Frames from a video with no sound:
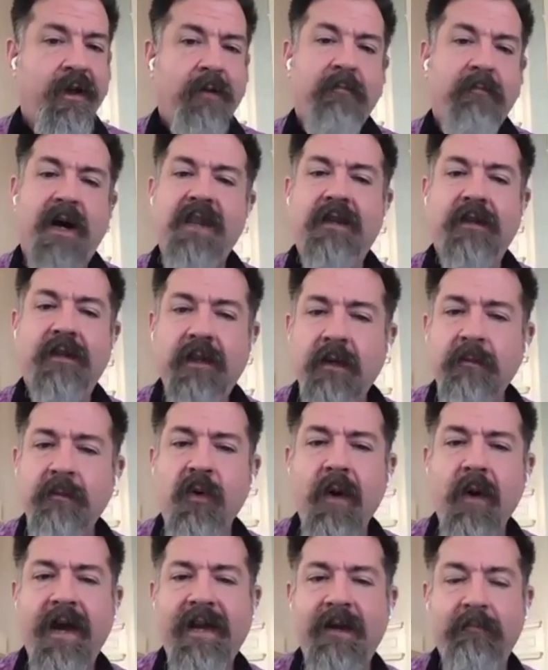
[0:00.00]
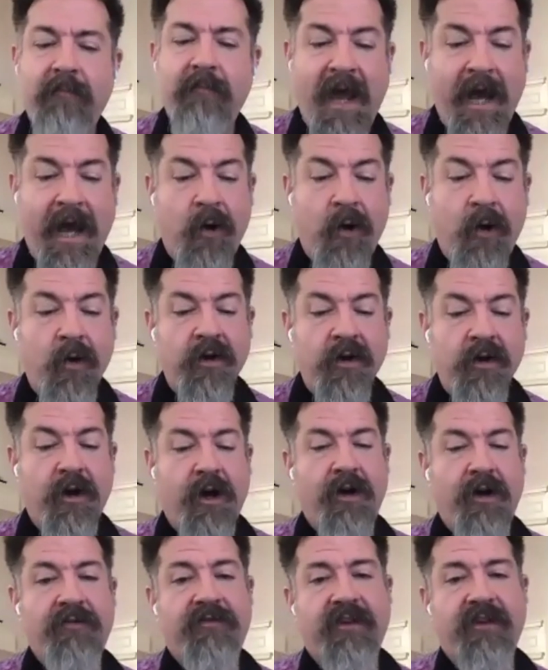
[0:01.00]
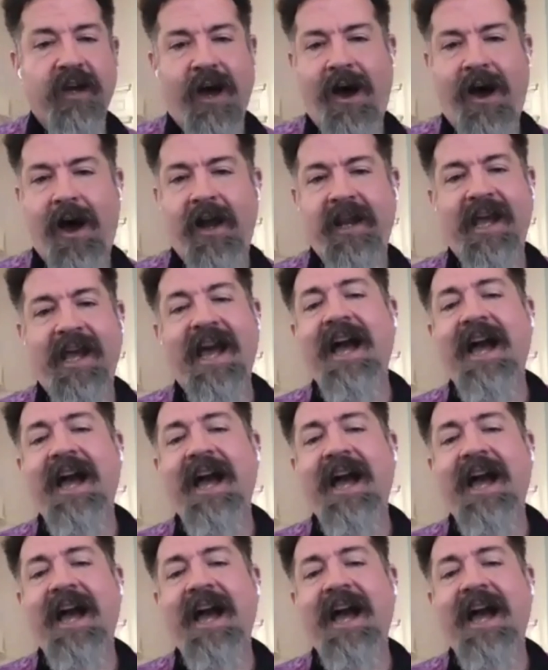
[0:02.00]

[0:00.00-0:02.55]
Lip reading: by the liberating power of God,